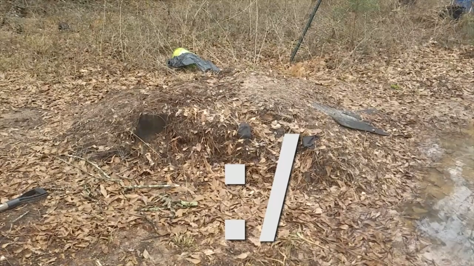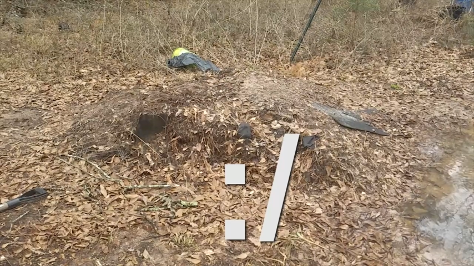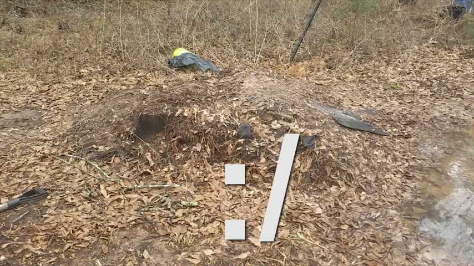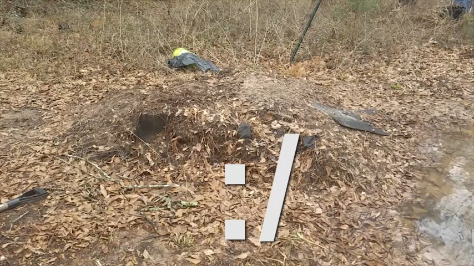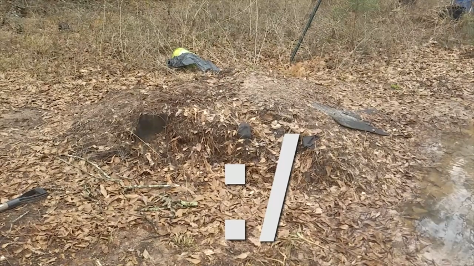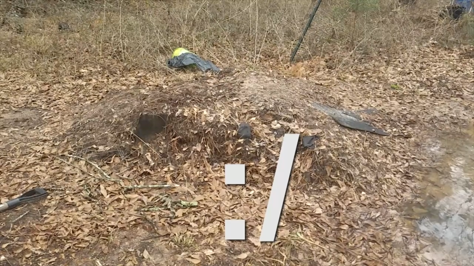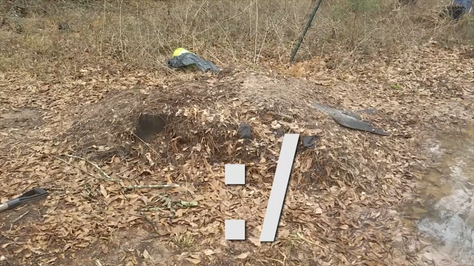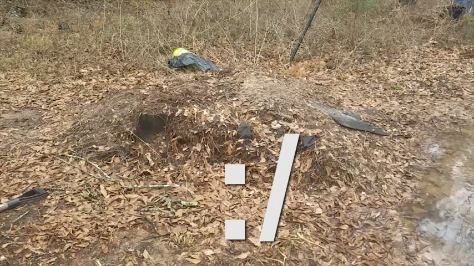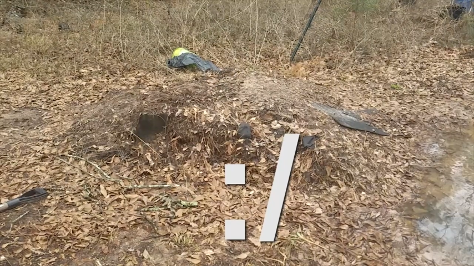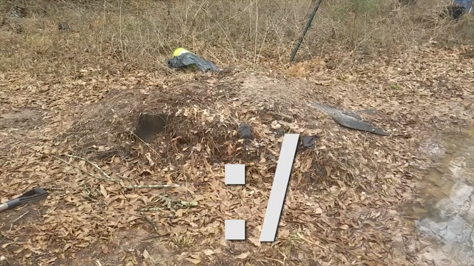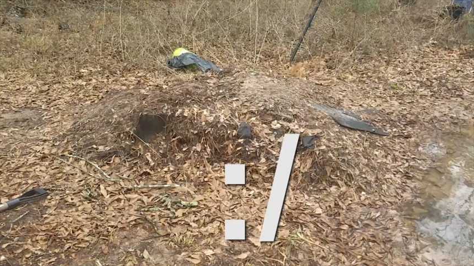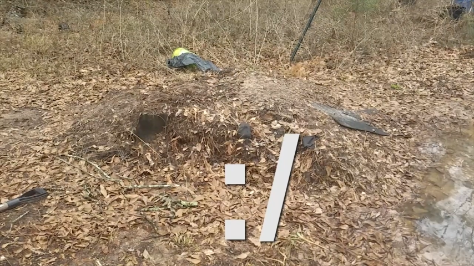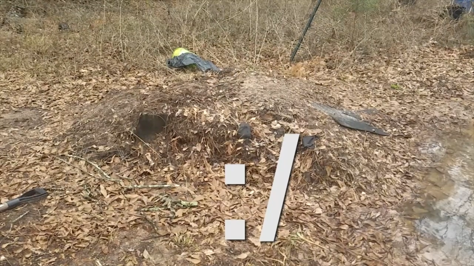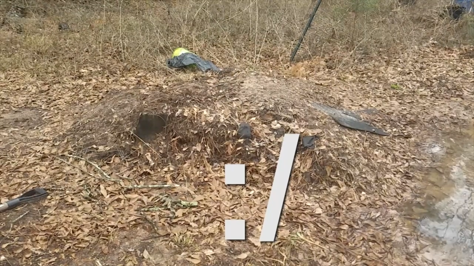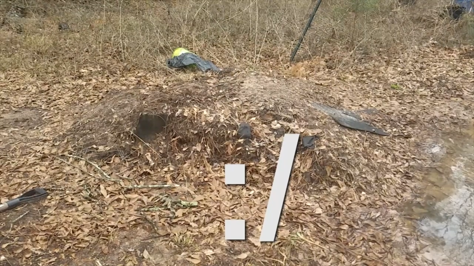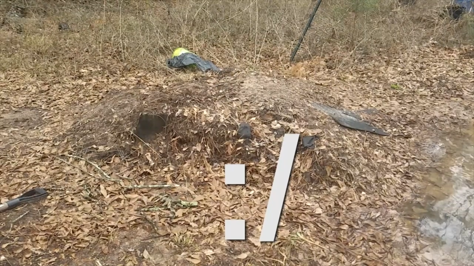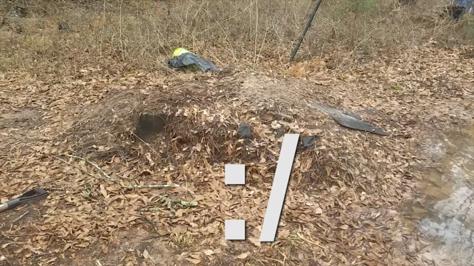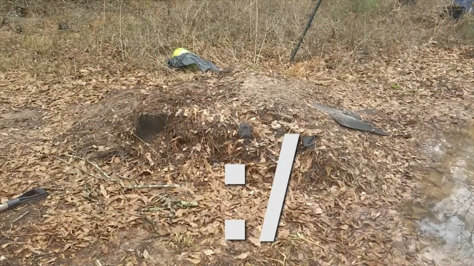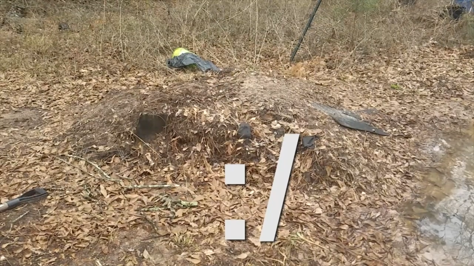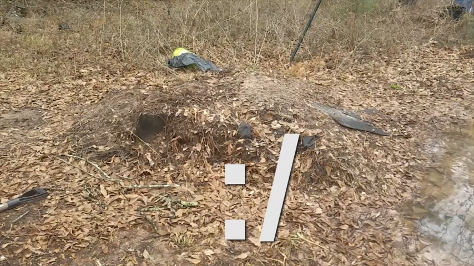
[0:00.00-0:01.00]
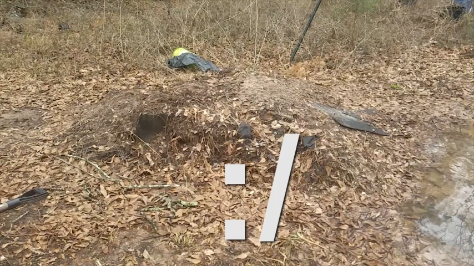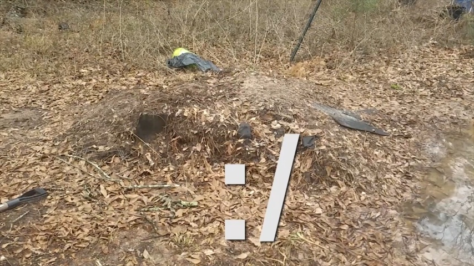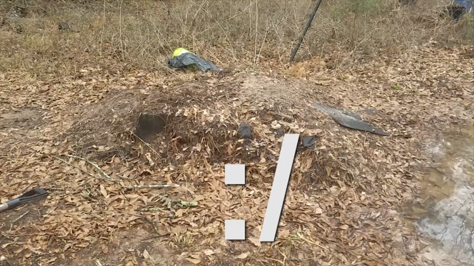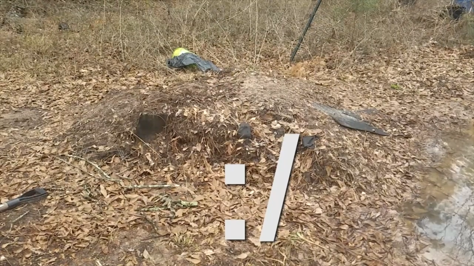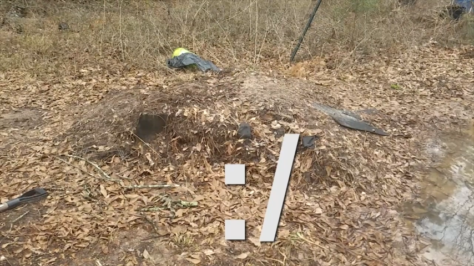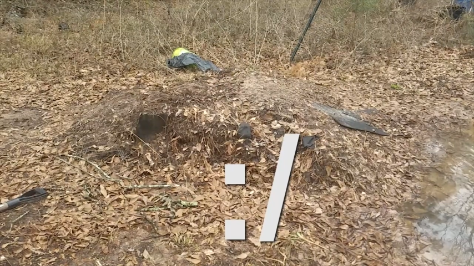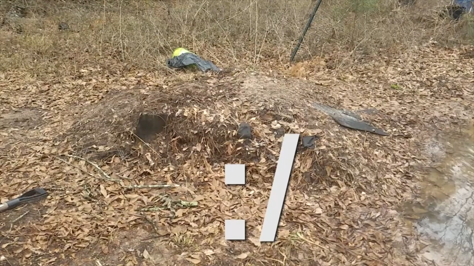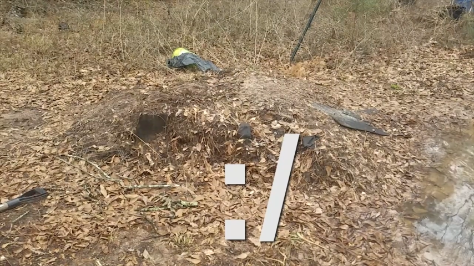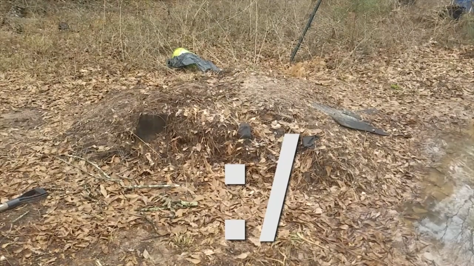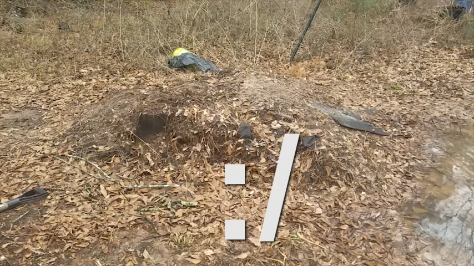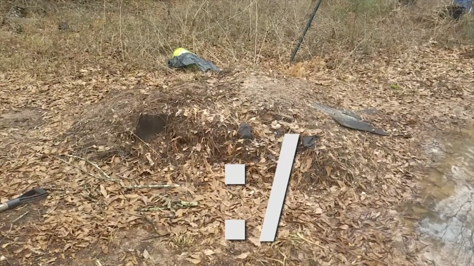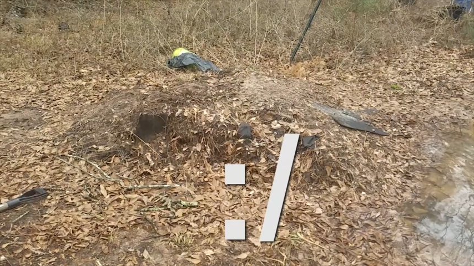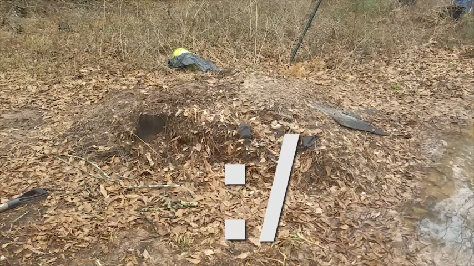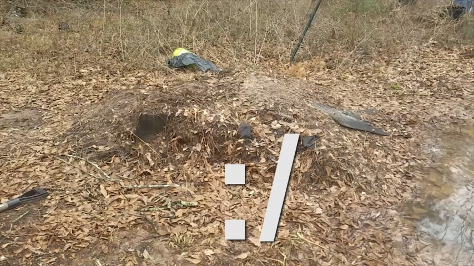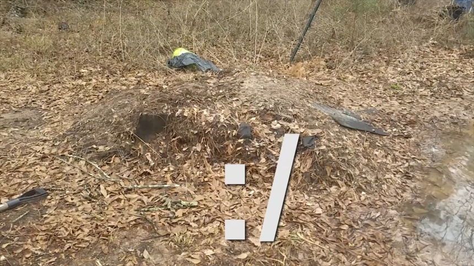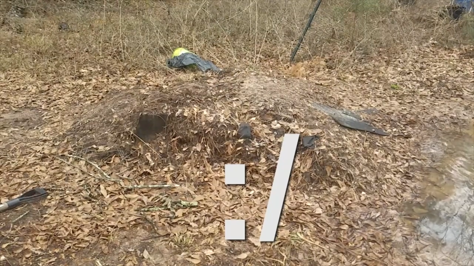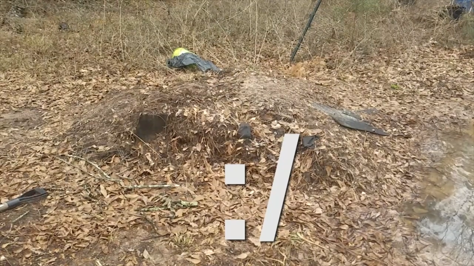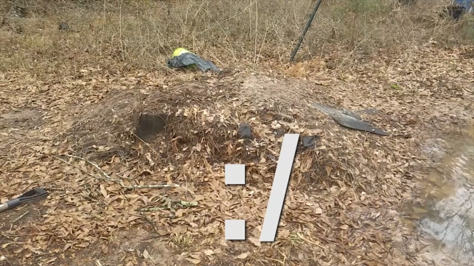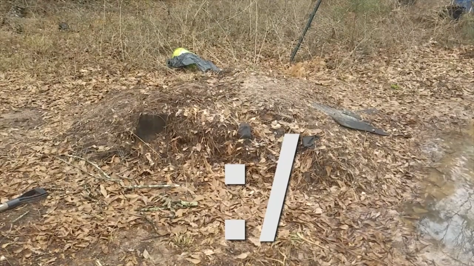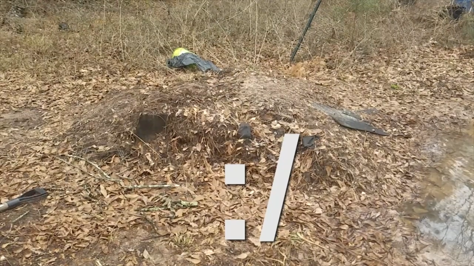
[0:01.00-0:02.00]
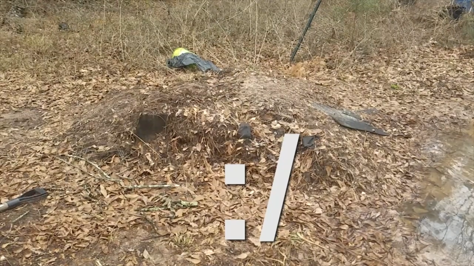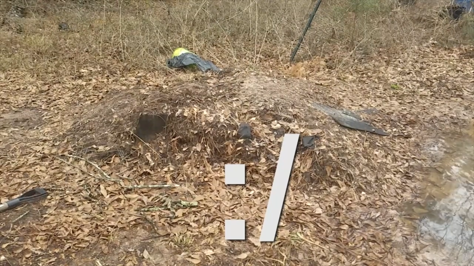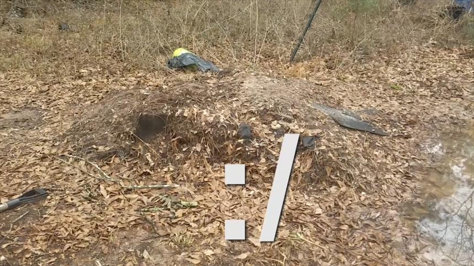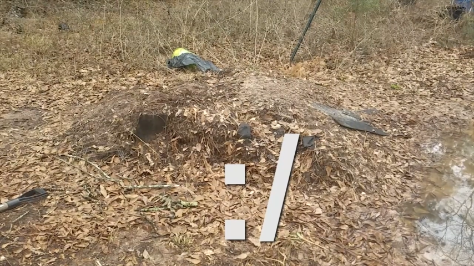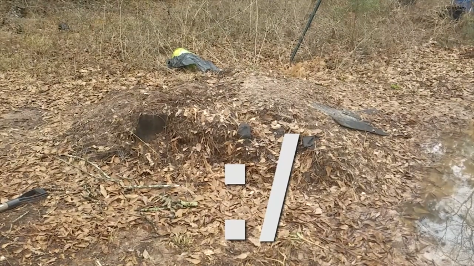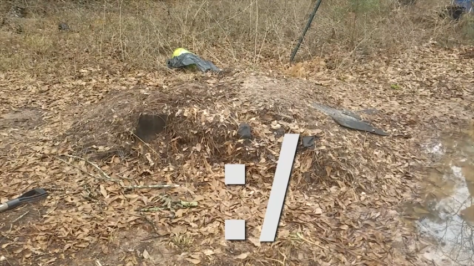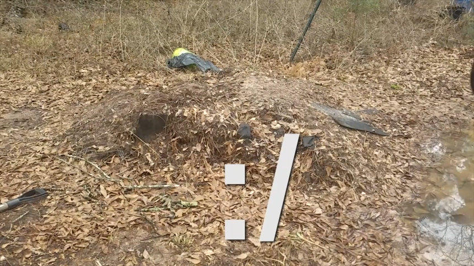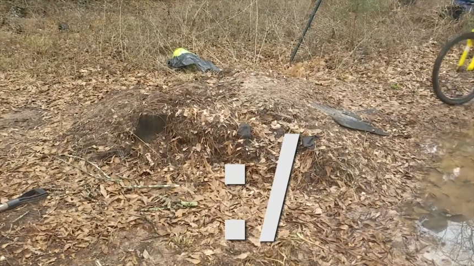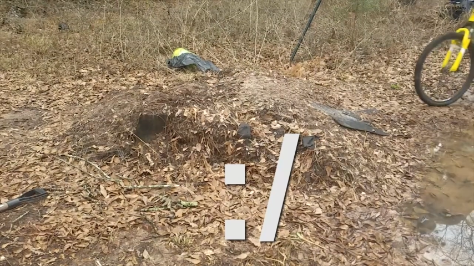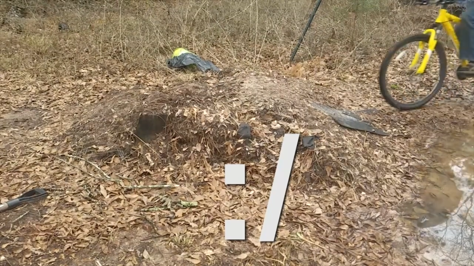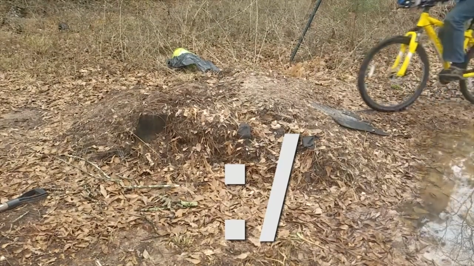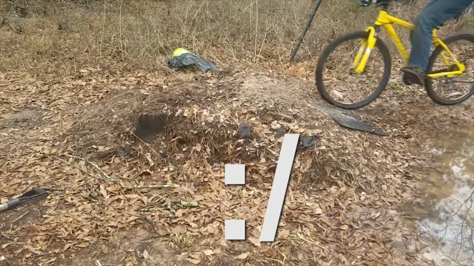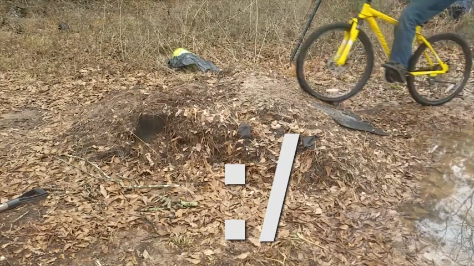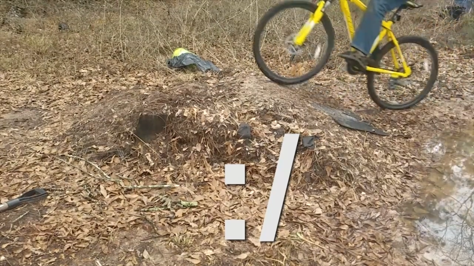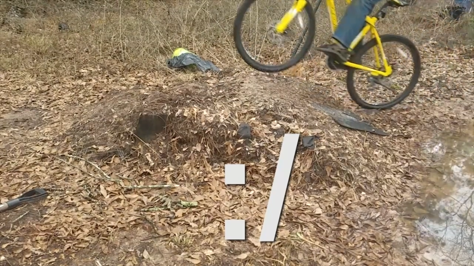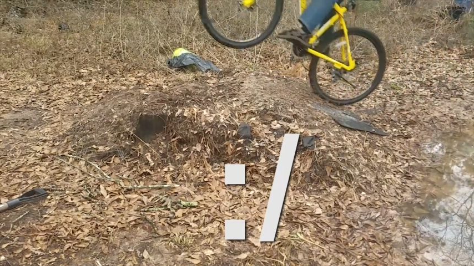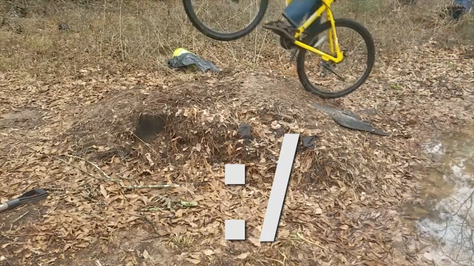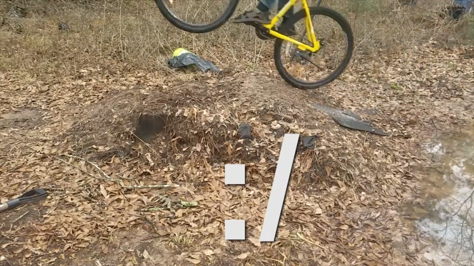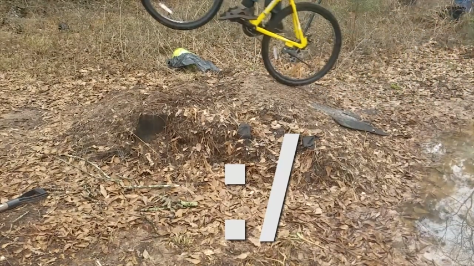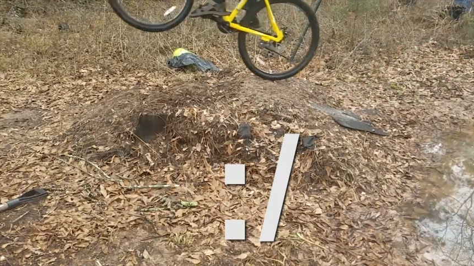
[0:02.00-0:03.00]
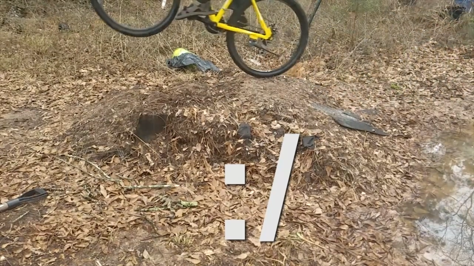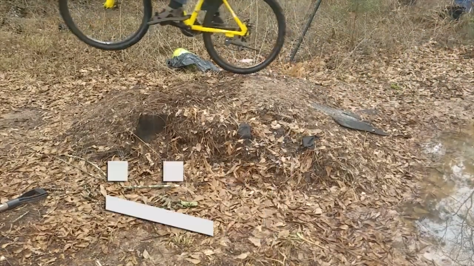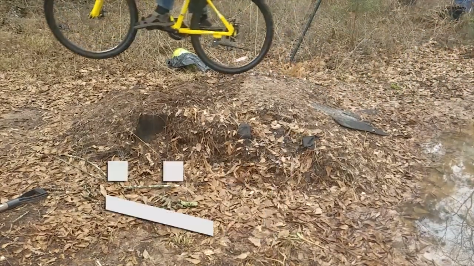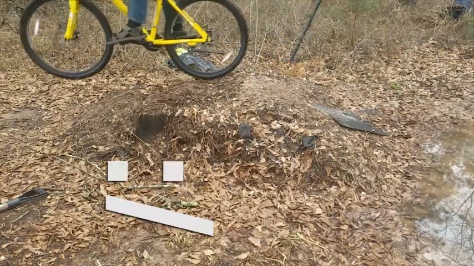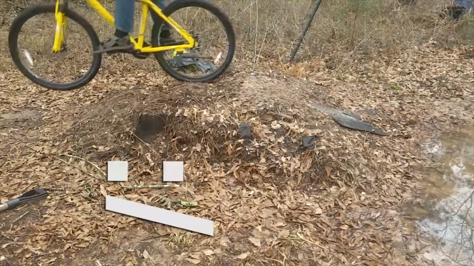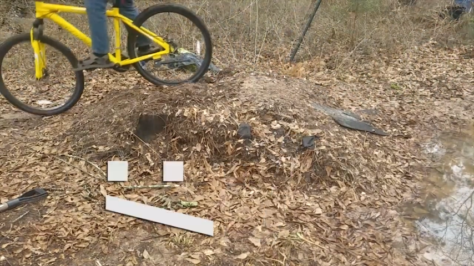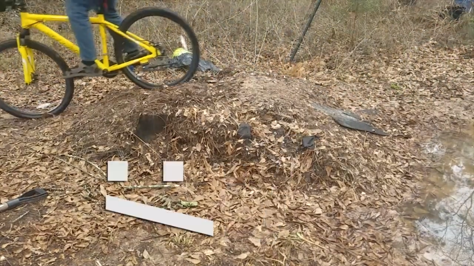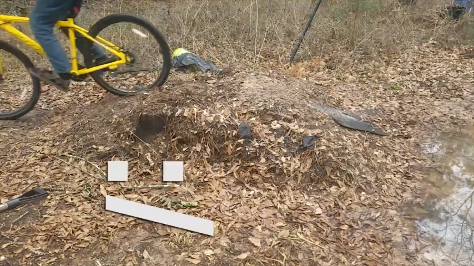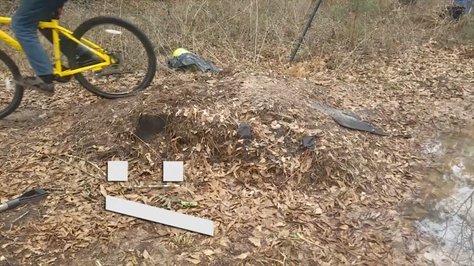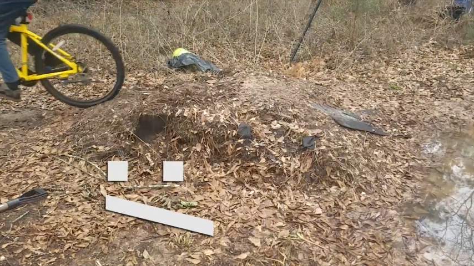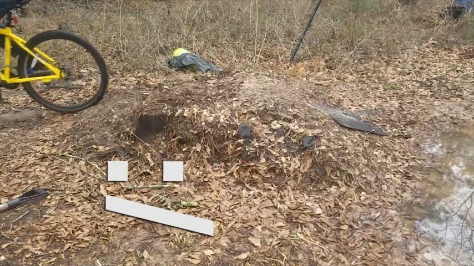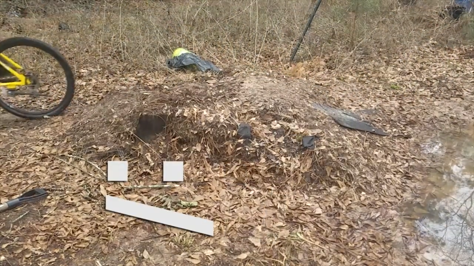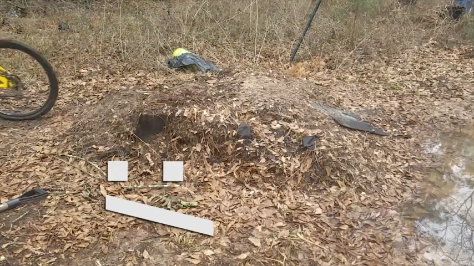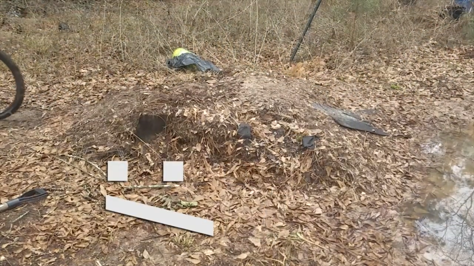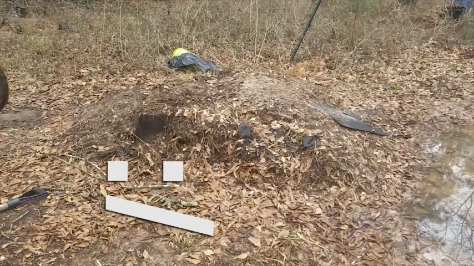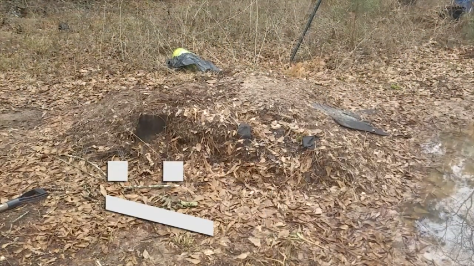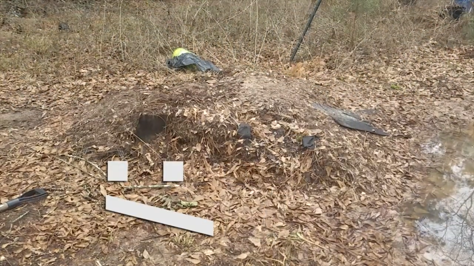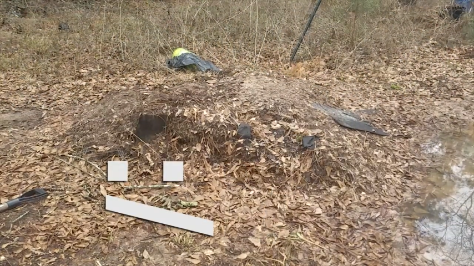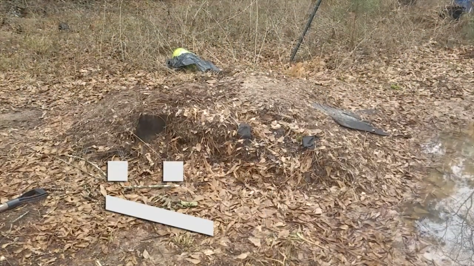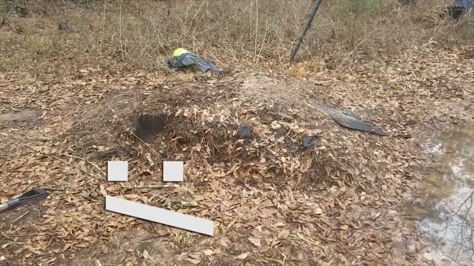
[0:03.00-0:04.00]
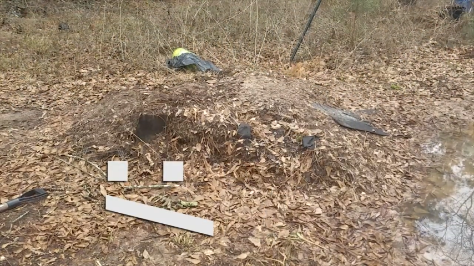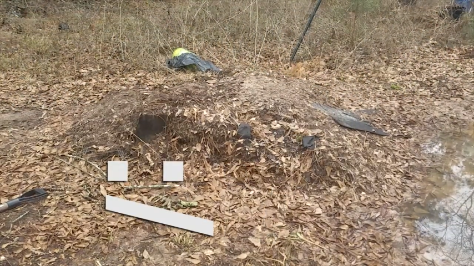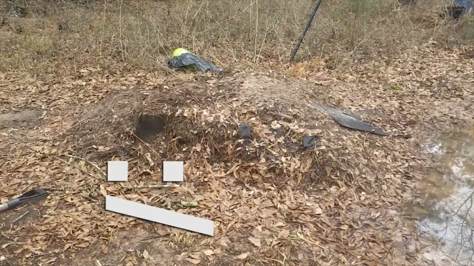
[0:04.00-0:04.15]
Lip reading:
Nobody's mouth can be seen.